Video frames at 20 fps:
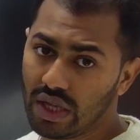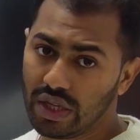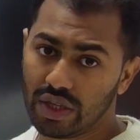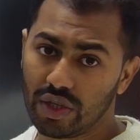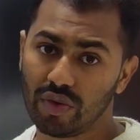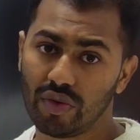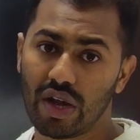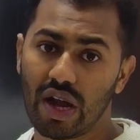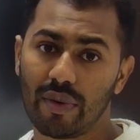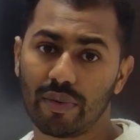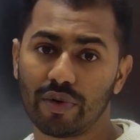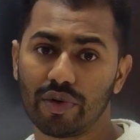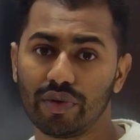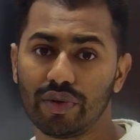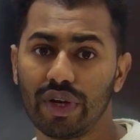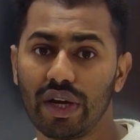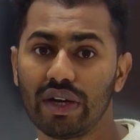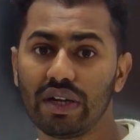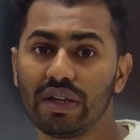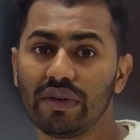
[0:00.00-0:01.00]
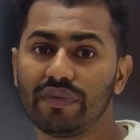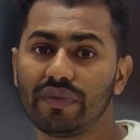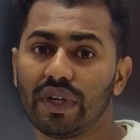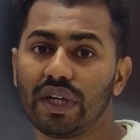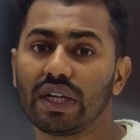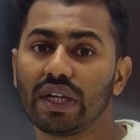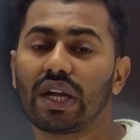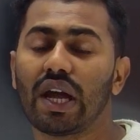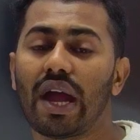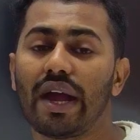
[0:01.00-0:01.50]
You have to read
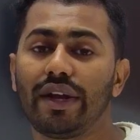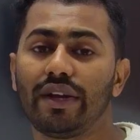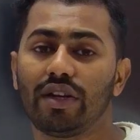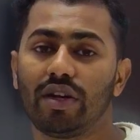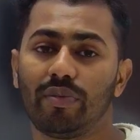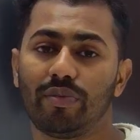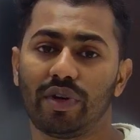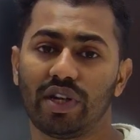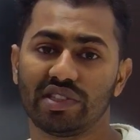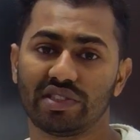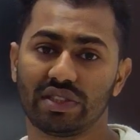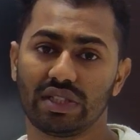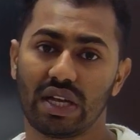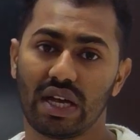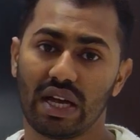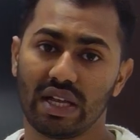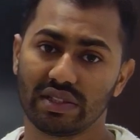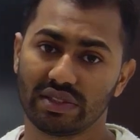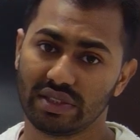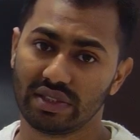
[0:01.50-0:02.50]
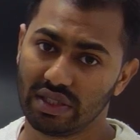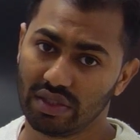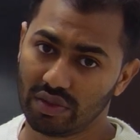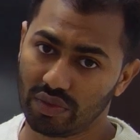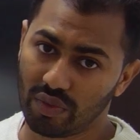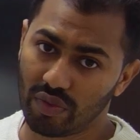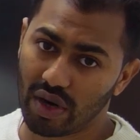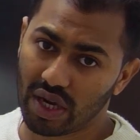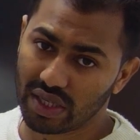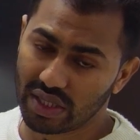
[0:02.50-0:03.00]
different kind of rasas and
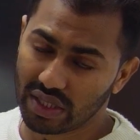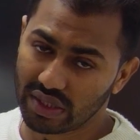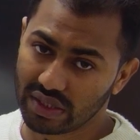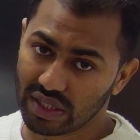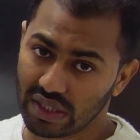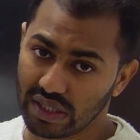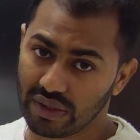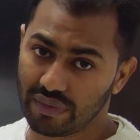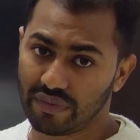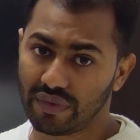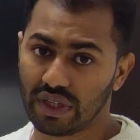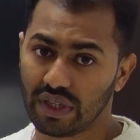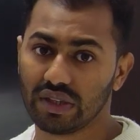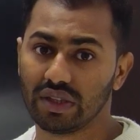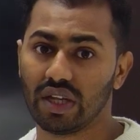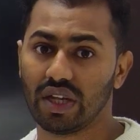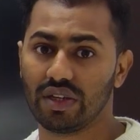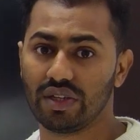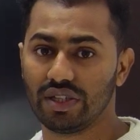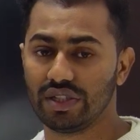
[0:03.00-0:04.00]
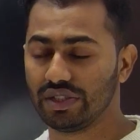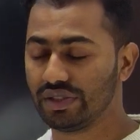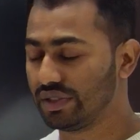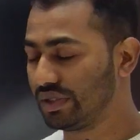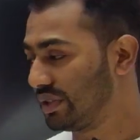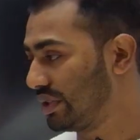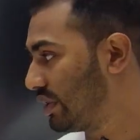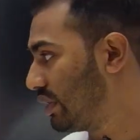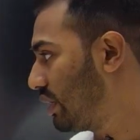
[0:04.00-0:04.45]
what are the different dhanis.